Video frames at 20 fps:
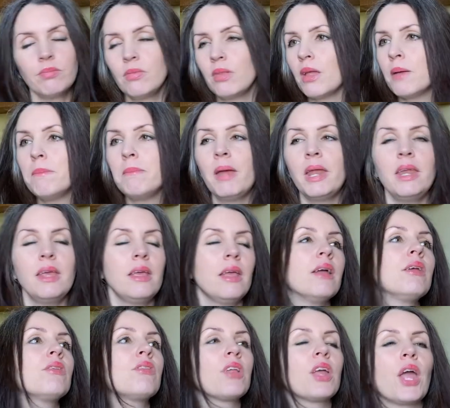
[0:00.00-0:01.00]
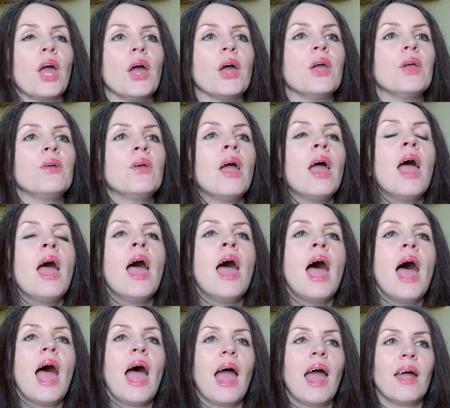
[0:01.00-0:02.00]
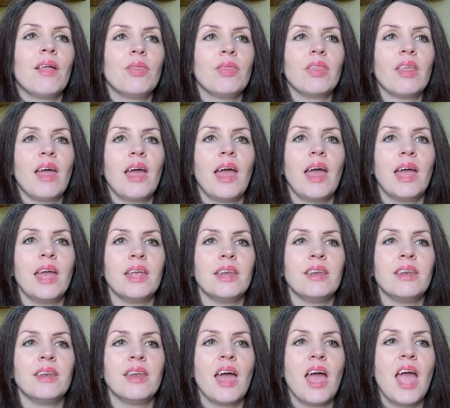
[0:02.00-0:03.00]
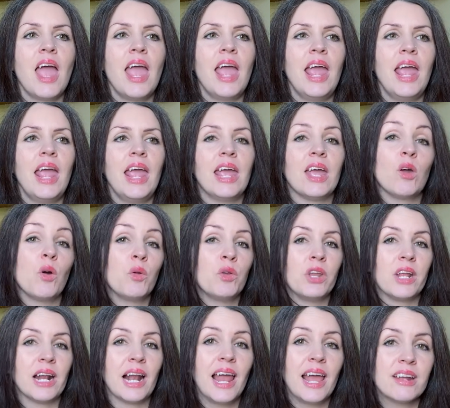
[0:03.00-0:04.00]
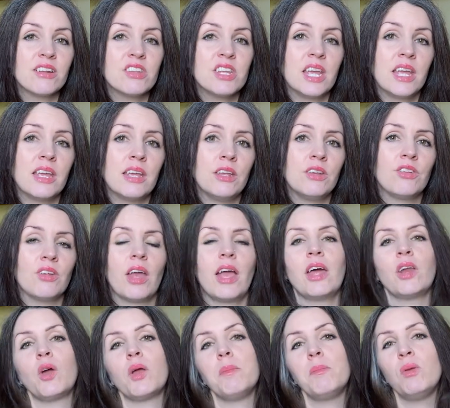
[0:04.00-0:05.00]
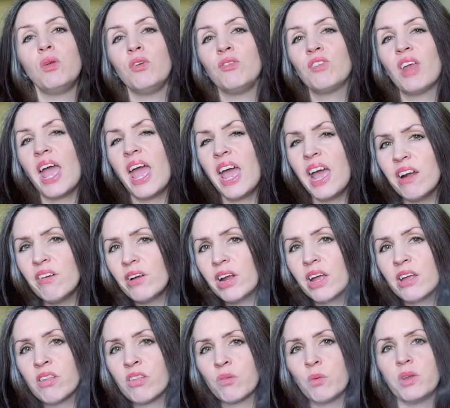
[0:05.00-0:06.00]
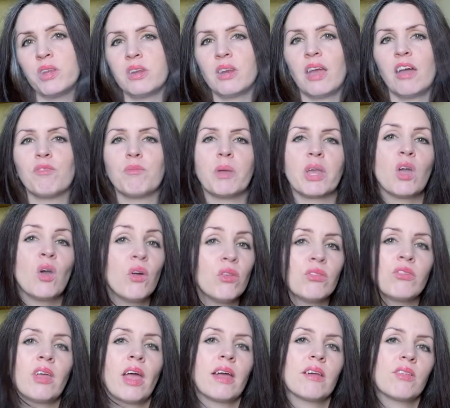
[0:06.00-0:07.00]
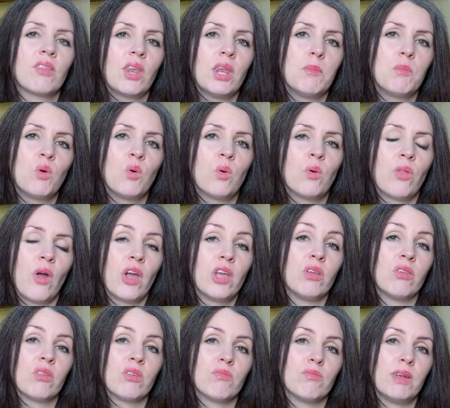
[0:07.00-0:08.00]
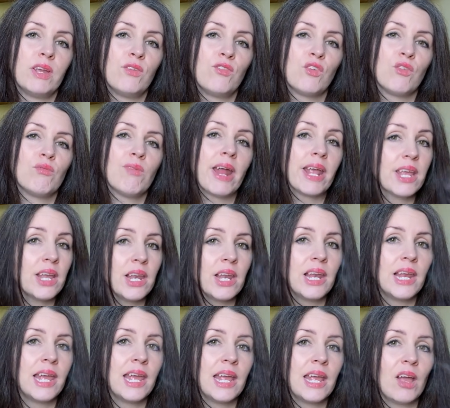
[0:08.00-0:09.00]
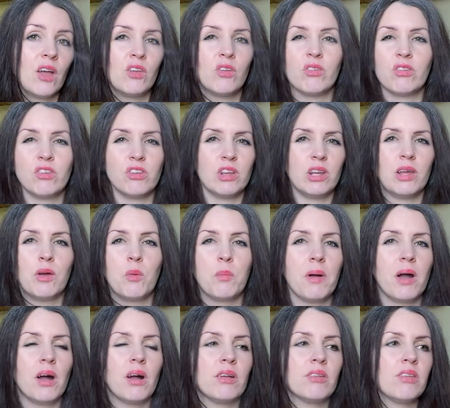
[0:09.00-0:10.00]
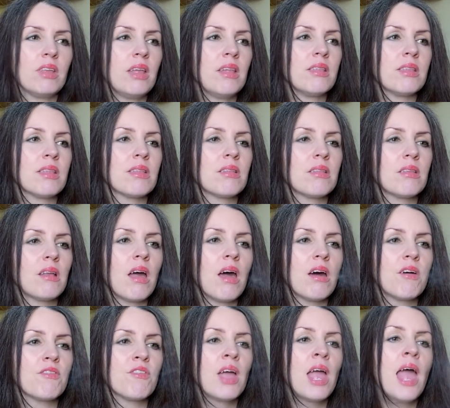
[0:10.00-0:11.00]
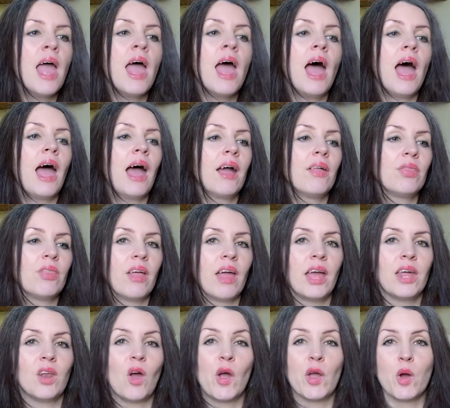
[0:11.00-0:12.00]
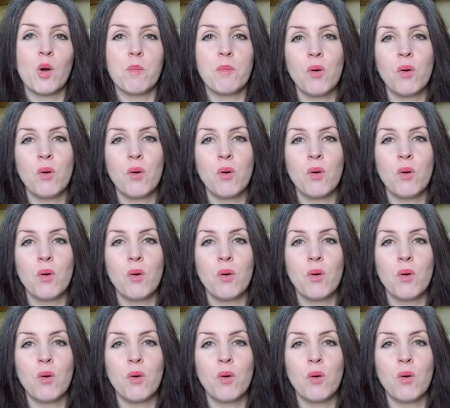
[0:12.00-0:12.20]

many years ago. And then it got neglected and I moved area so I didn't have my contacts anymore that I used to read for regularly. I used to do little parties and stuff and then I got